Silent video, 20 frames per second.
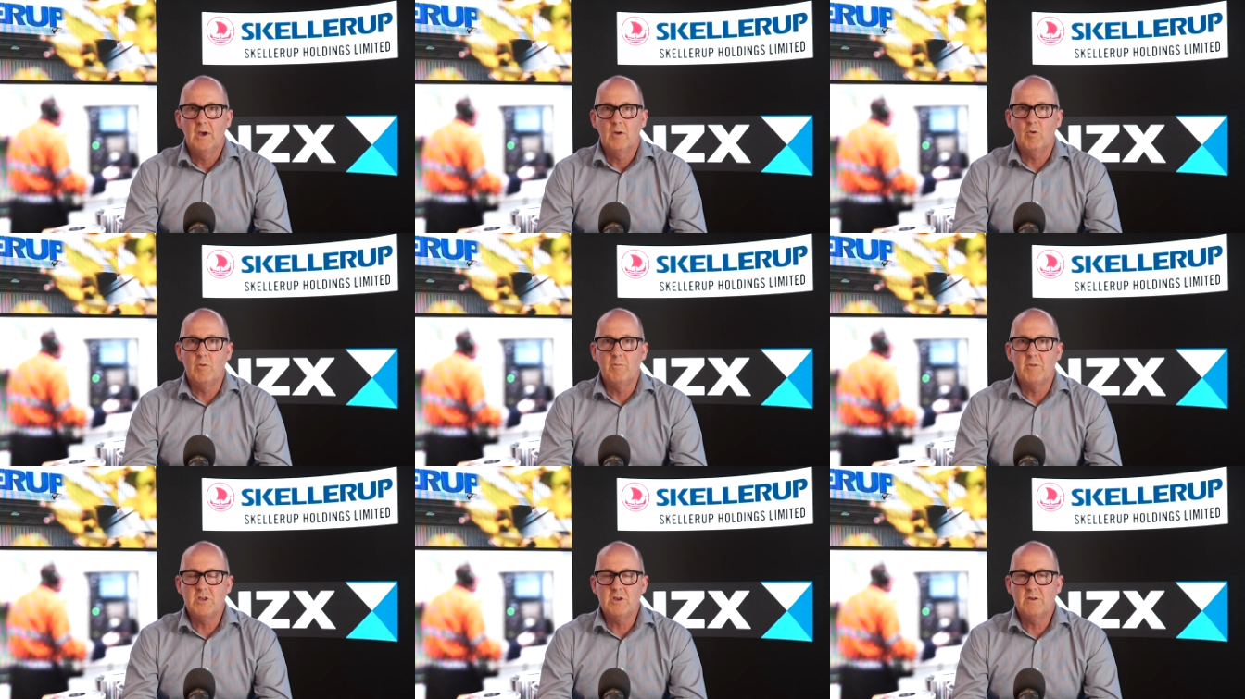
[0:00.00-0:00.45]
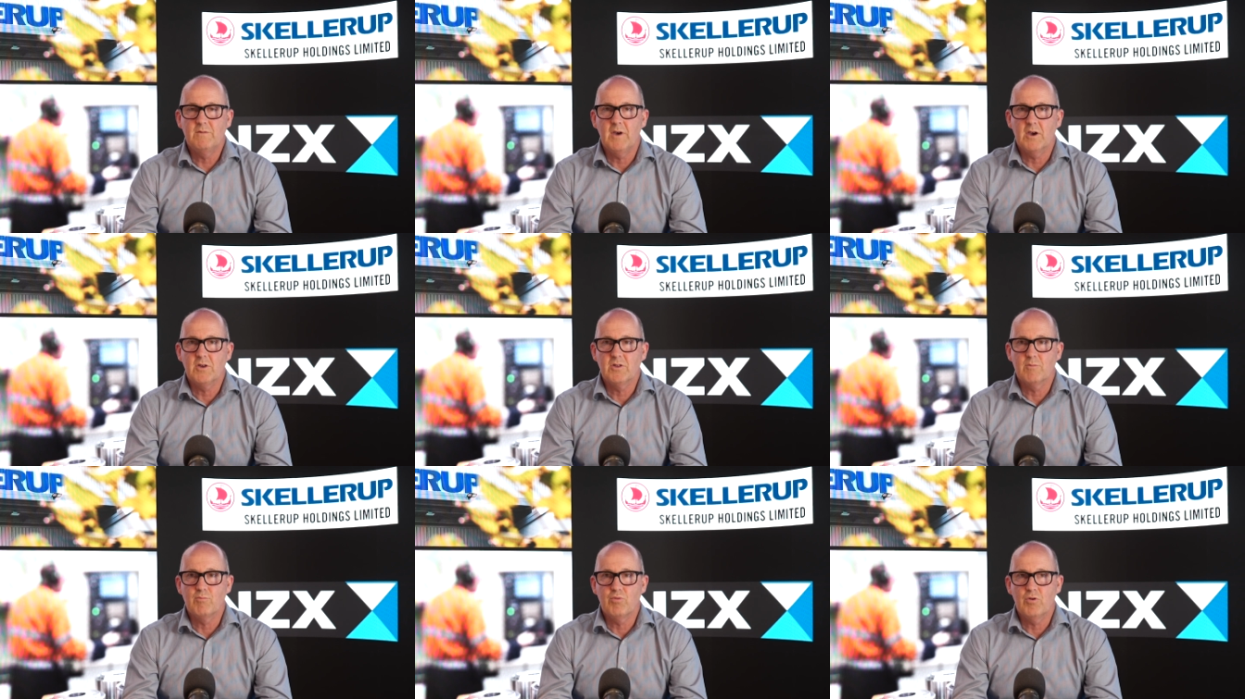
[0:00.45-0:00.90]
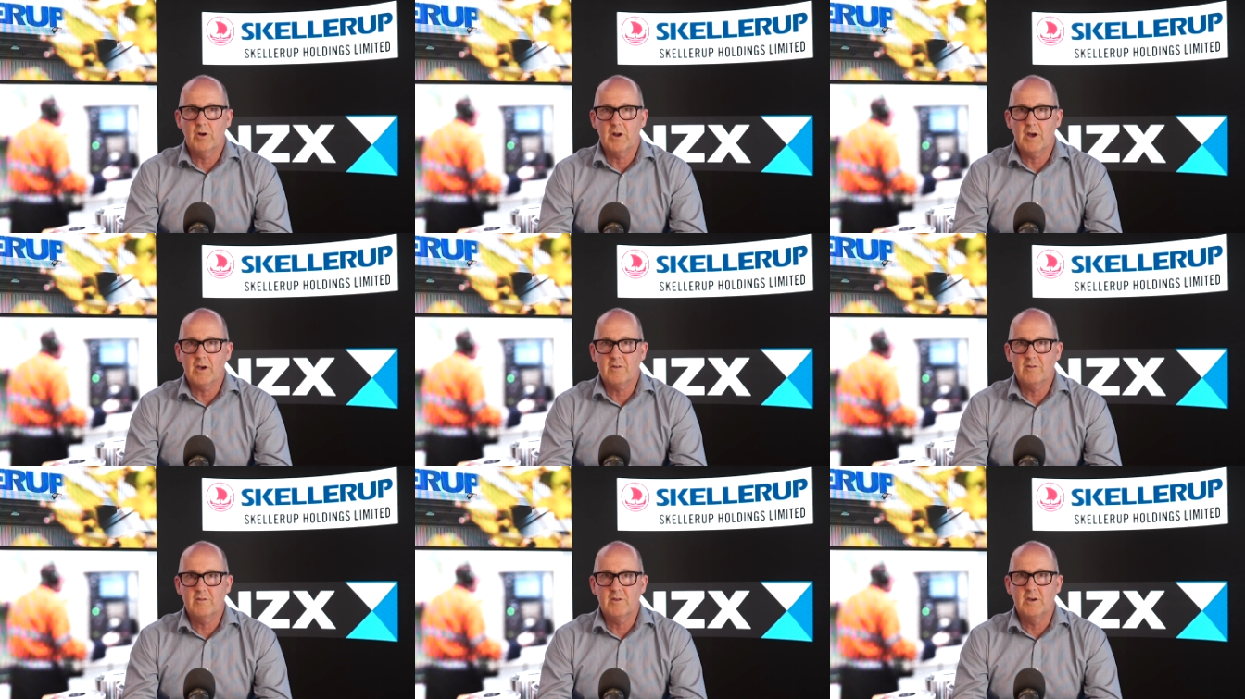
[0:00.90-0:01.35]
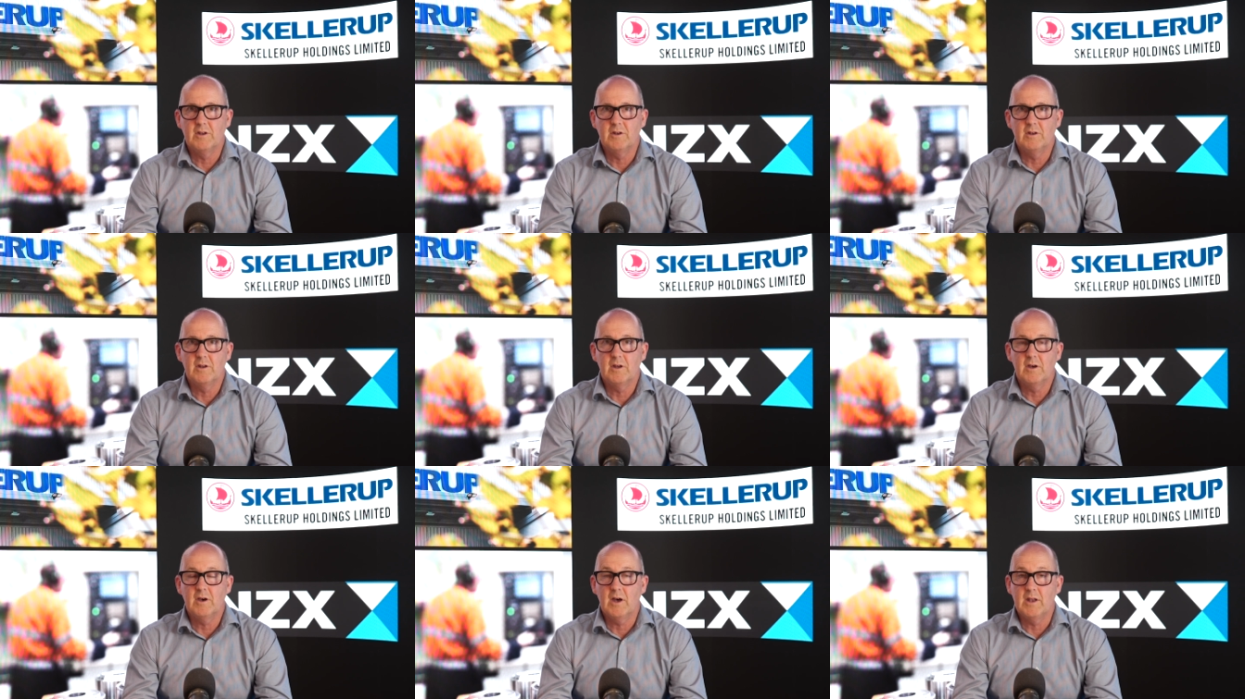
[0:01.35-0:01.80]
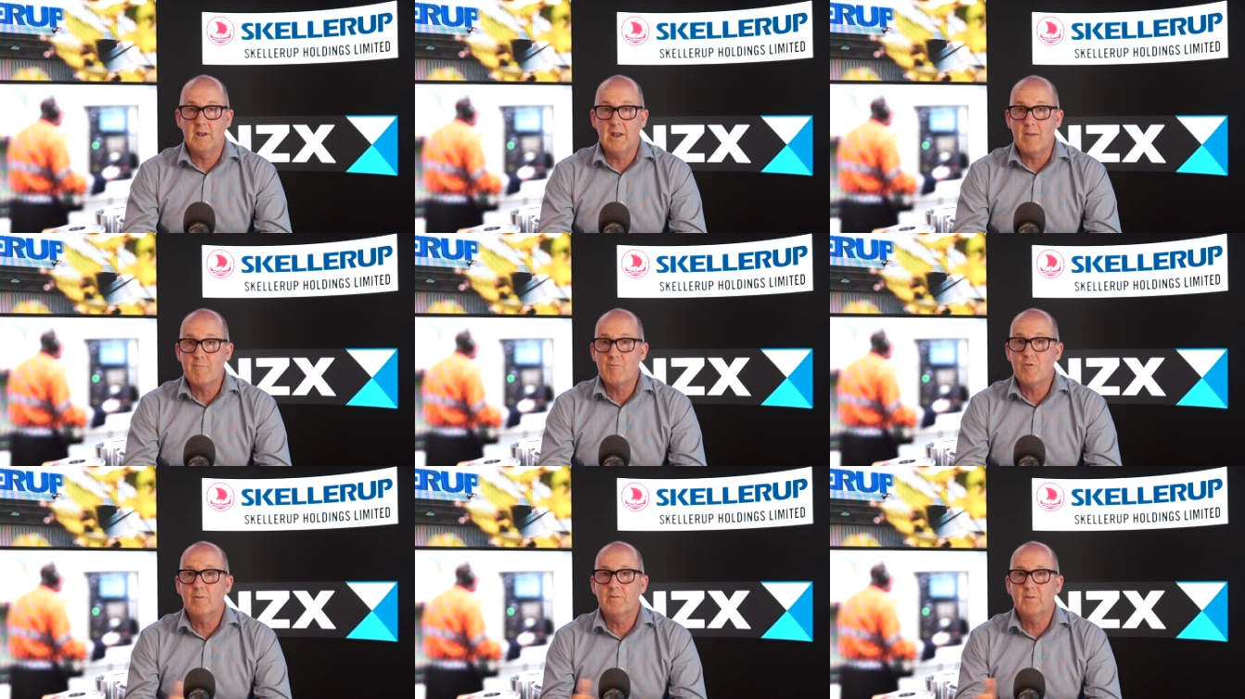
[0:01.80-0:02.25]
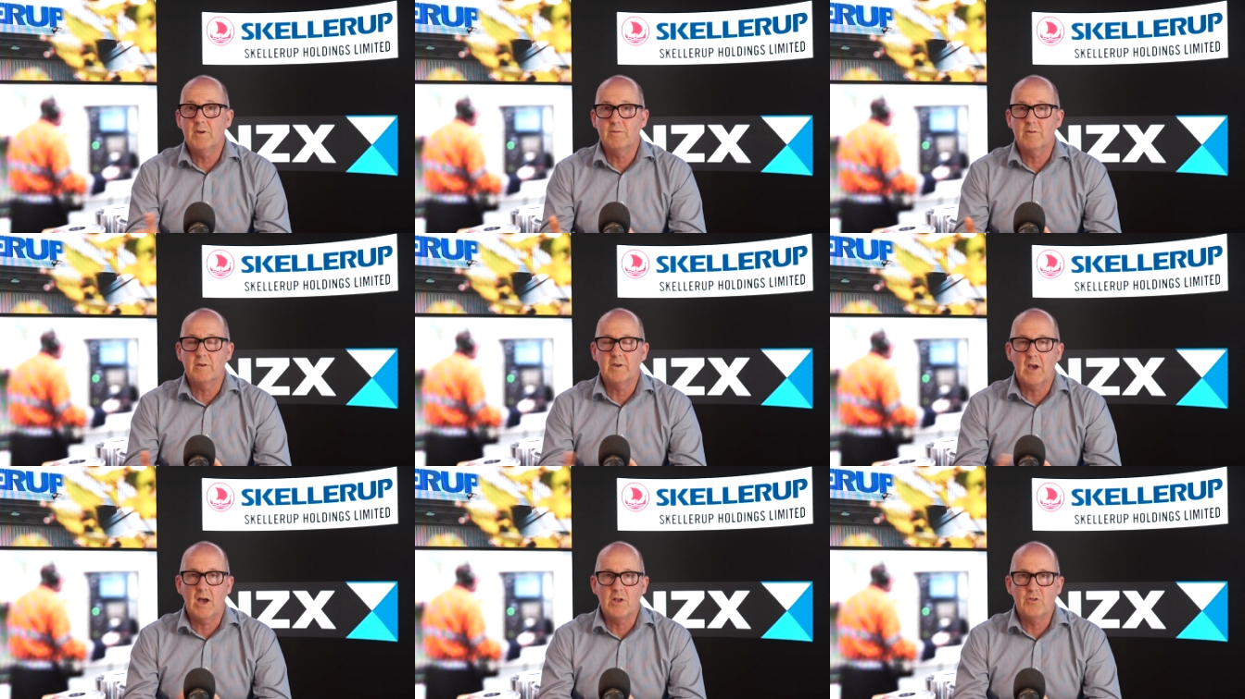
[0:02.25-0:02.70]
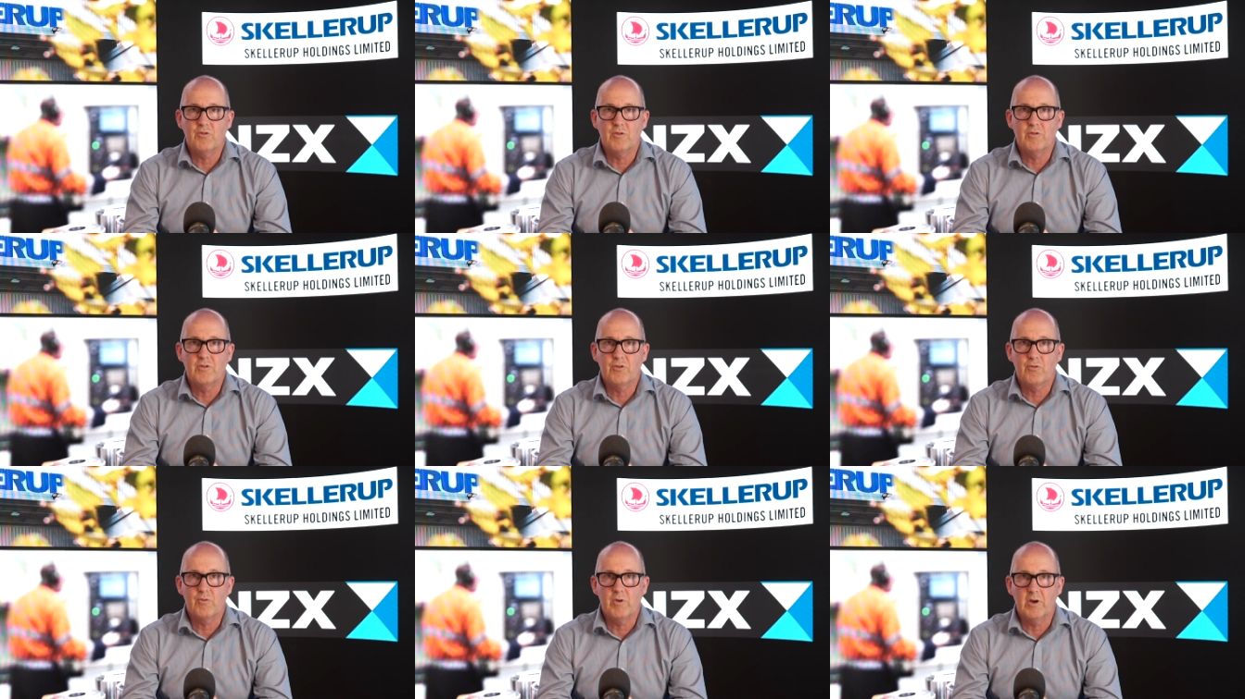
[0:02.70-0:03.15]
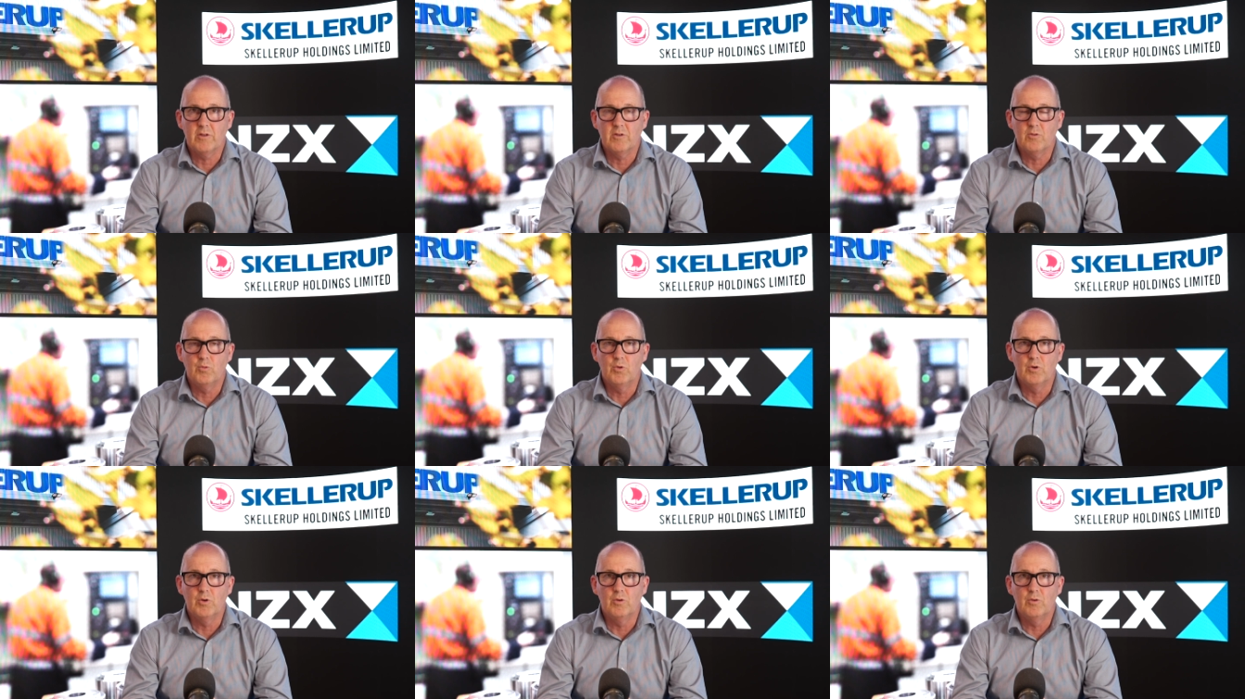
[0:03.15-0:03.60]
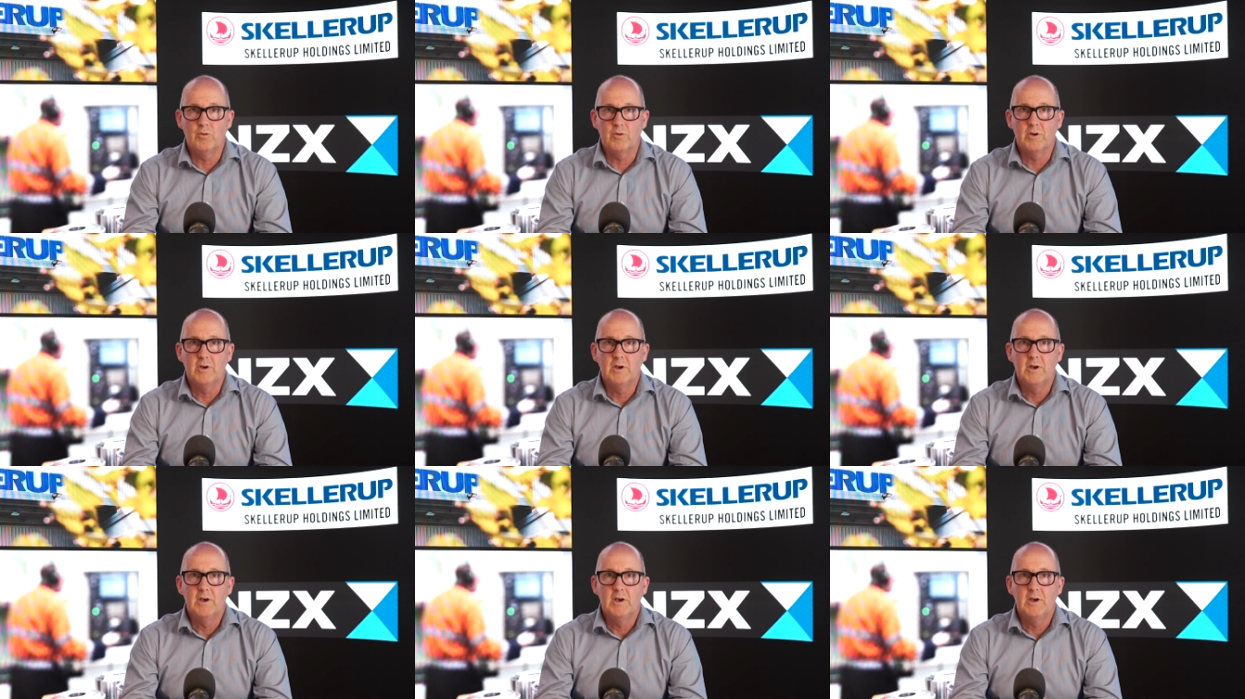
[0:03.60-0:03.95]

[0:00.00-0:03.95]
We manufacture products in a number of different countries throughout the world.